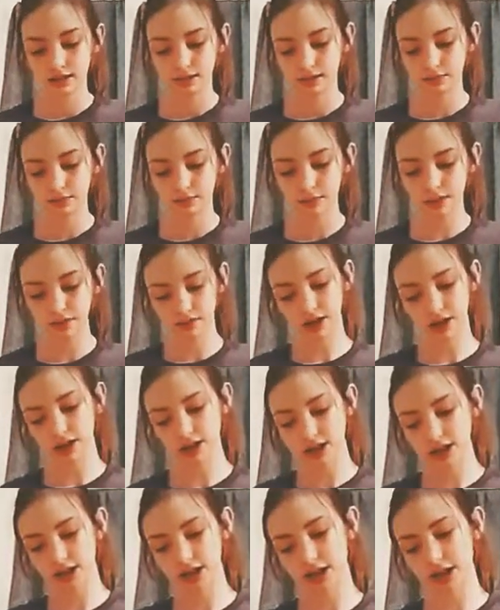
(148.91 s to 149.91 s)
Be very
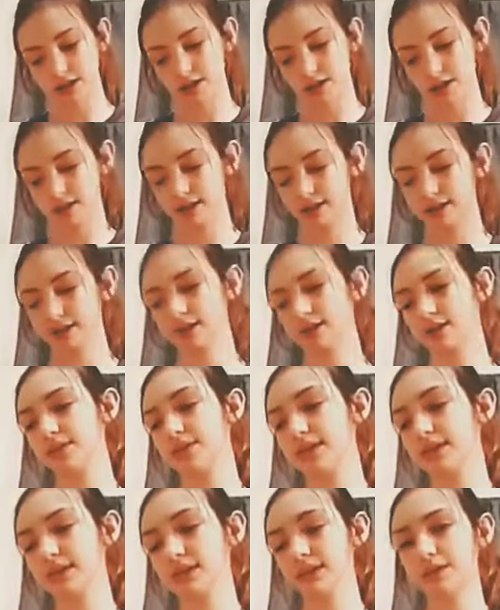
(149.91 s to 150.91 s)
generous with
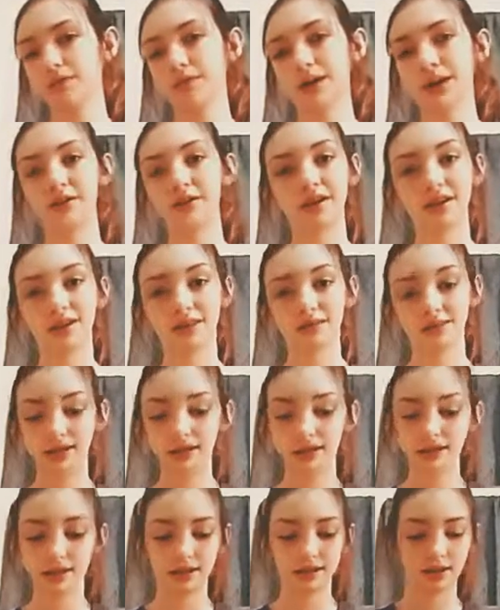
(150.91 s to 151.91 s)
the amount of
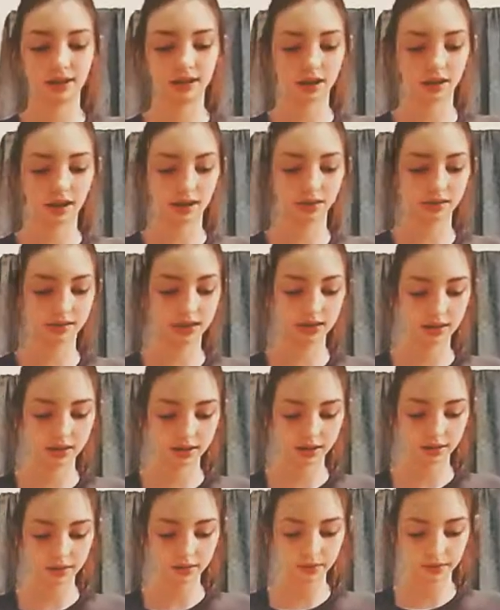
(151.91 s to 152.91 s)
tea, coffee
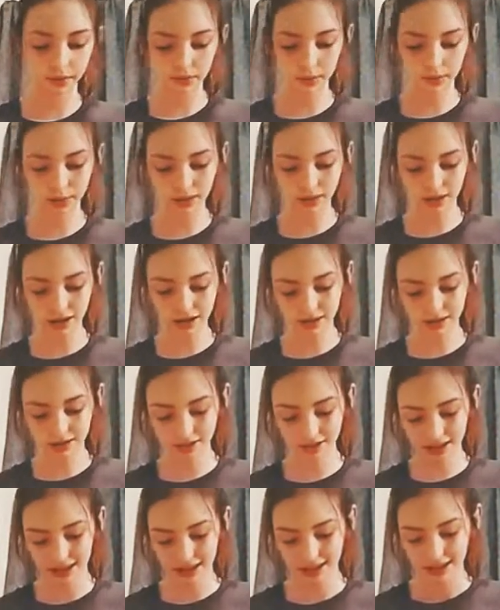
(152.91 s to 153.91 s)
stuff you put onto it.